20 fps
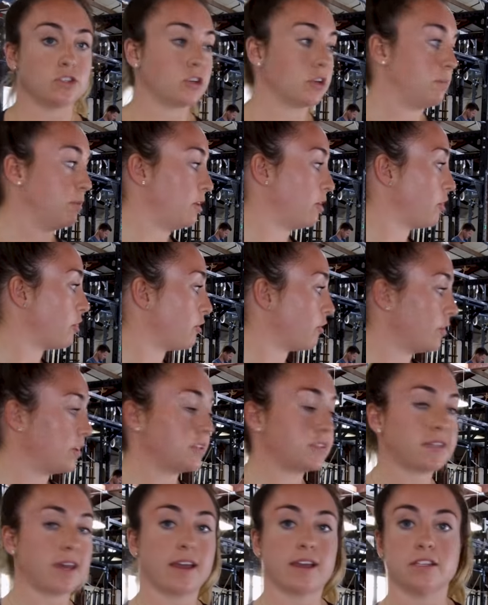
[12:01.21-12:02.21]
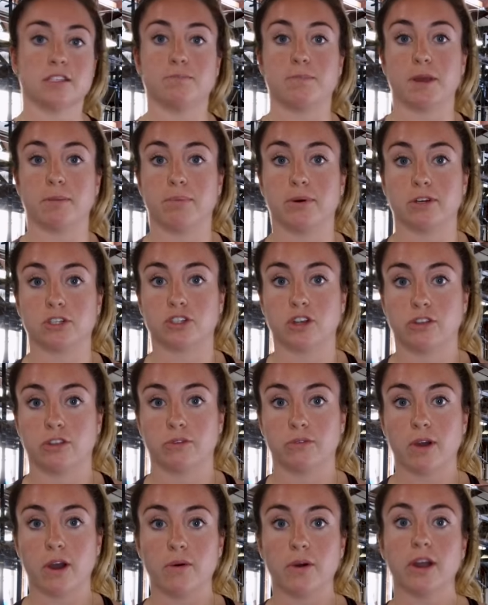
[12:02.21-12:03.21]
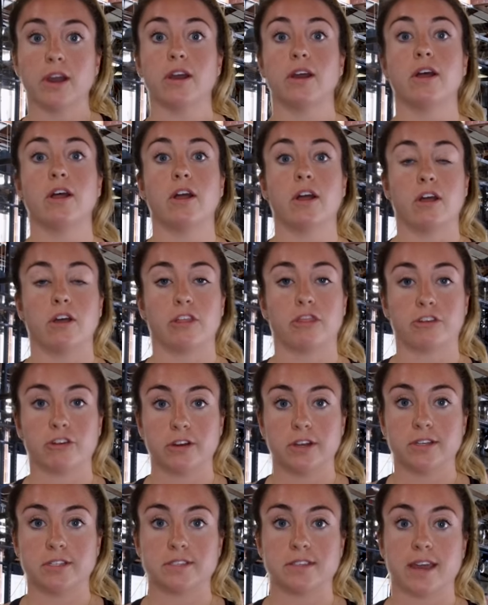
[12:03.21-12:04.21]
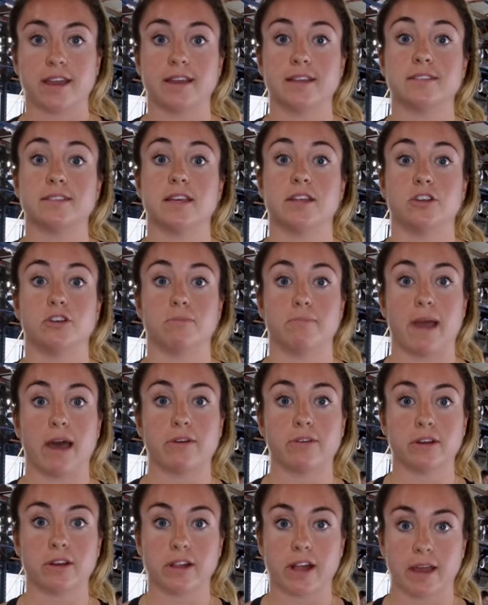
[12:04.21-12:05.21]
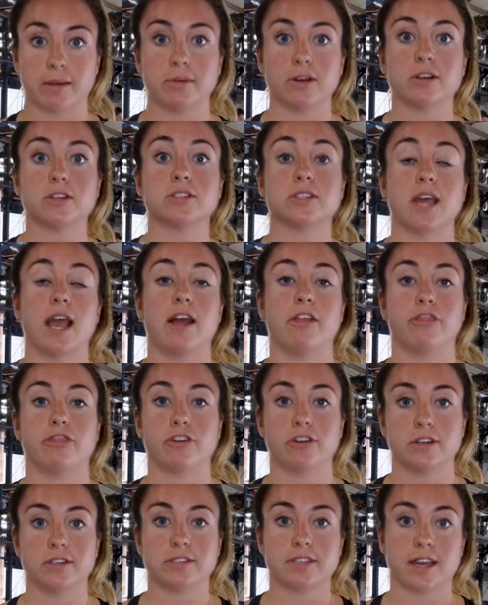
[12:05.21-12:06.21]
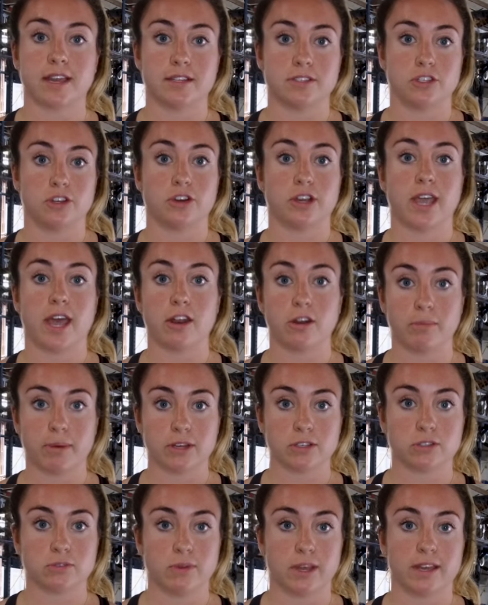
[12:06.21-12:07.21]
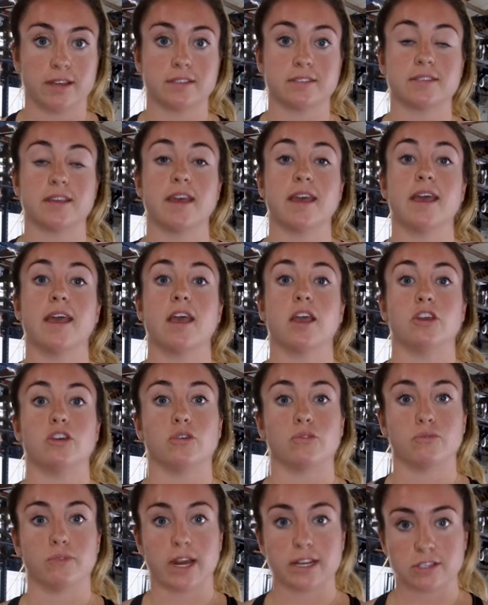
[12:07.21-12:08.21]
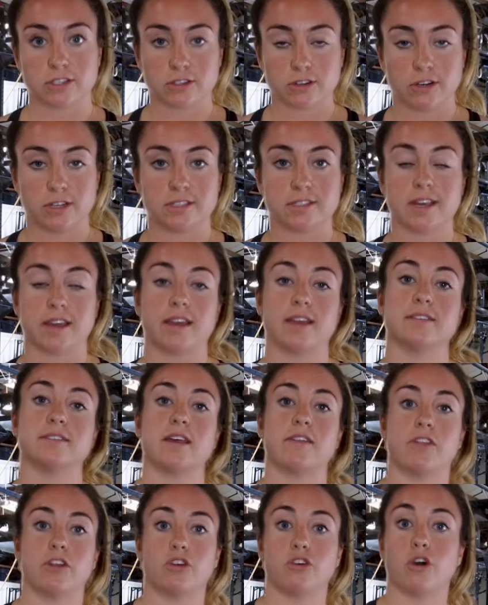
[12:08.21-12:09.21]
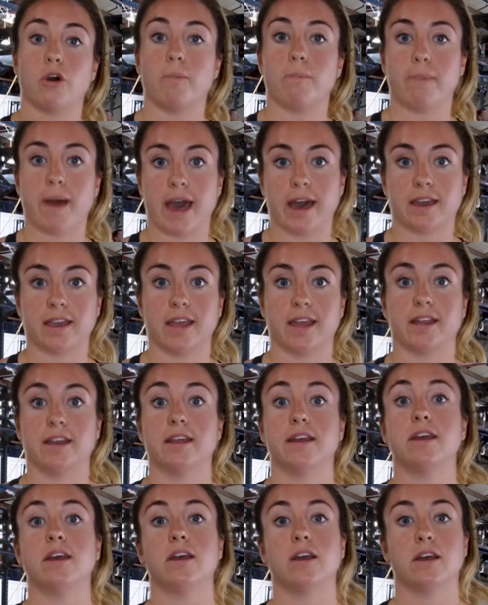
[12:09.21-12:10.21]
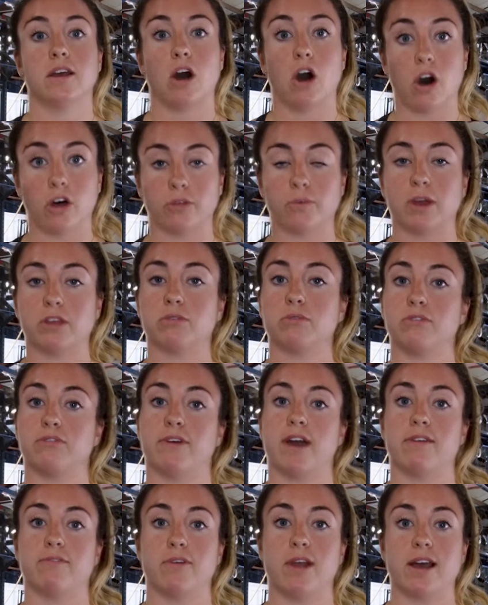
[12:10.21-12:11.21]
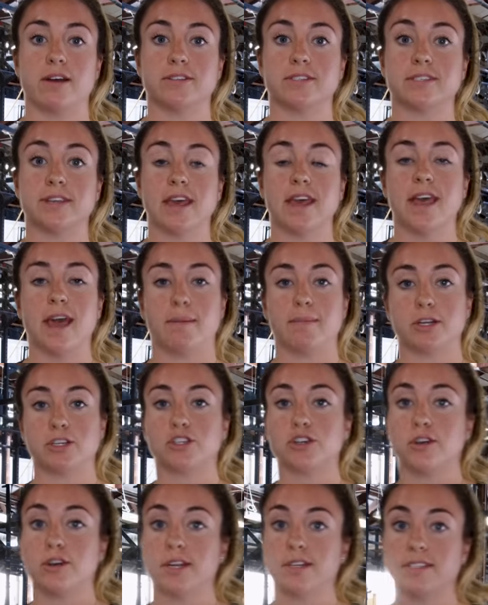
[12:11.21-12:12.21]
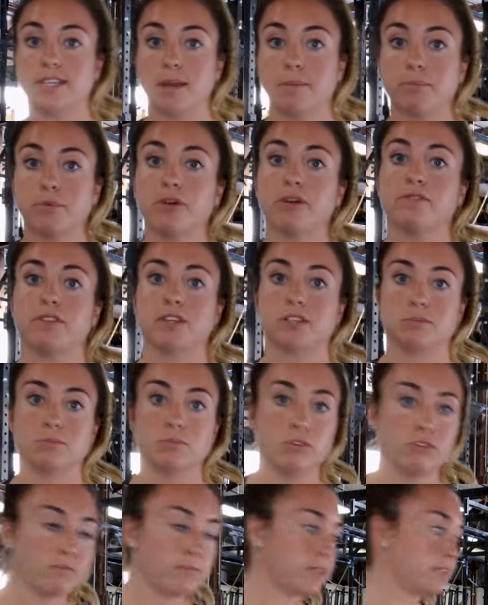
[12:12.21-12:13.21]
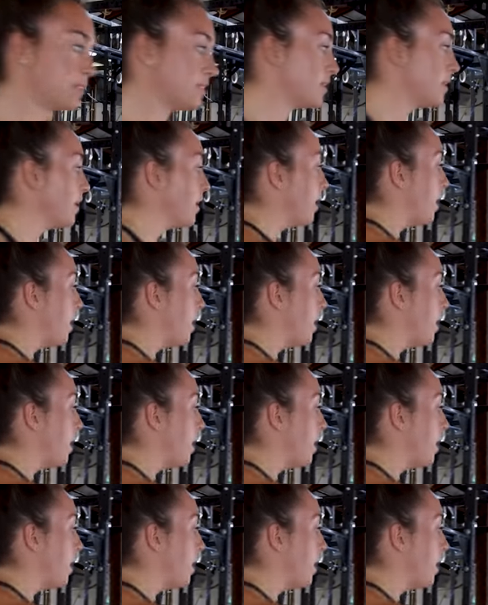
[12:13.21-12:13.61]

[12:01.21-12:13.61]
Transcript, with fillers: You're gonna be 30 seconds big push on the rower, 30 seconds in your mountain climbers, and 30 seconds in your kettlebell swings. You'll rest 30 seconds, and then you'll go back in all the way through five rounds. I'm gonna show you an example of these movements.